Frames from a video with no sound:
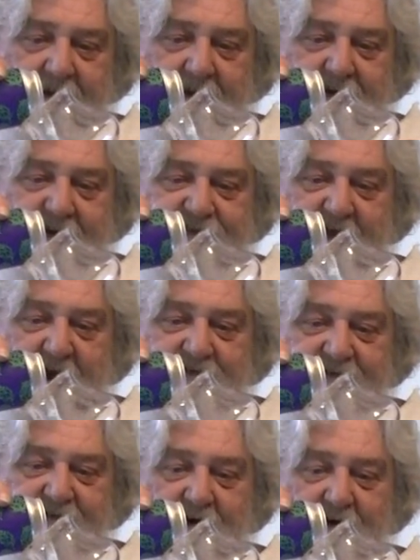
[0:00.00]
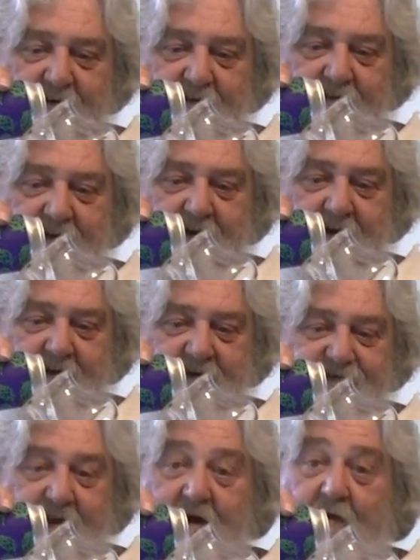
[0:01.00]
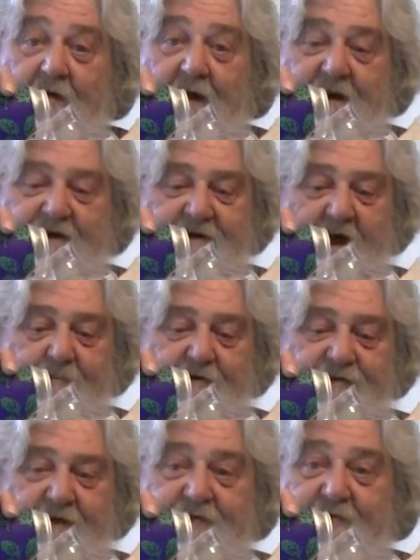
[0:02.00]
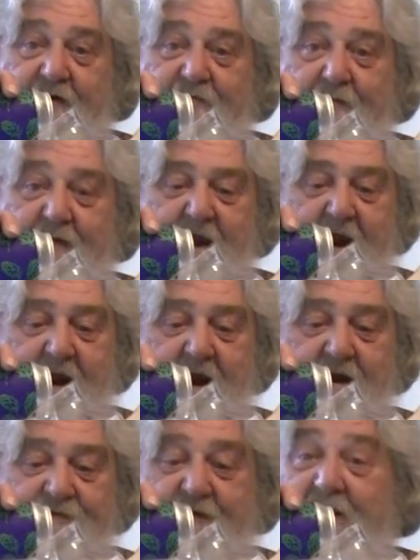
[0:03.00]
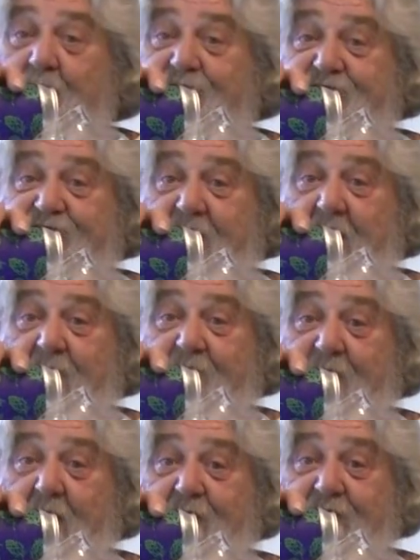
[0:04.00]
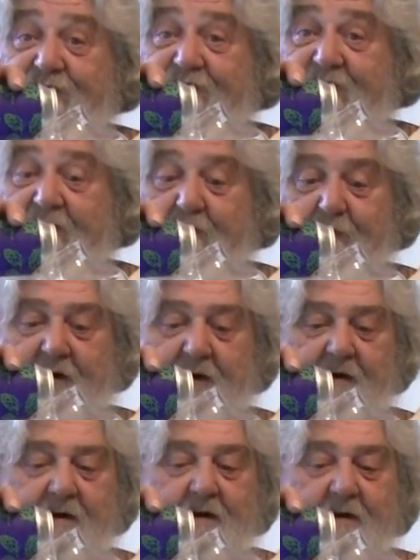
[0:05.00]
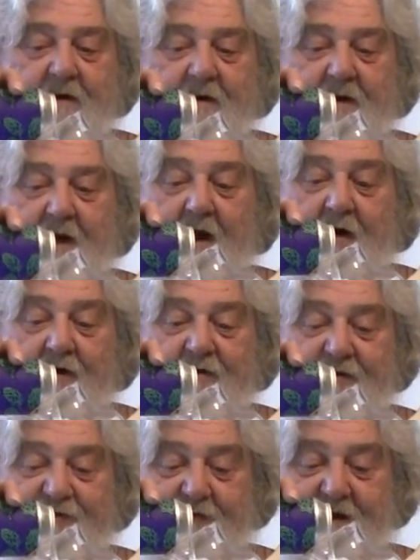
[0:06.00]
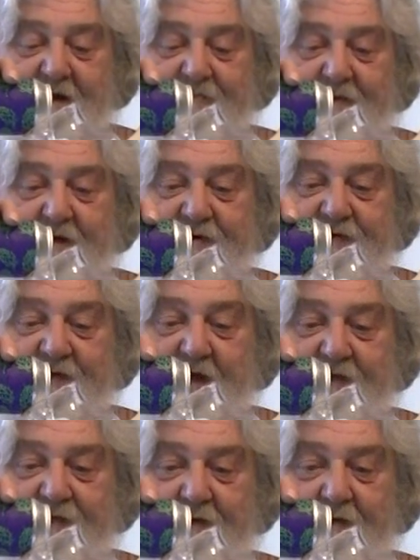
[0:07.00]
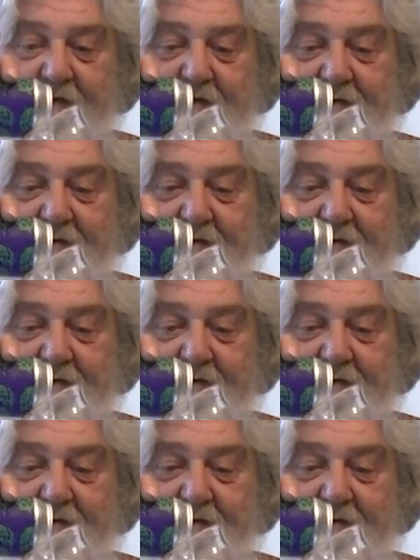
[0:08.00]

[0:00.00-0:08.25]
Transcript: And these guys are known, just like on their Heady Toppers, they drink from the can because they don't want you to see all the floaties that's in the beer. I heard this one had floaties also.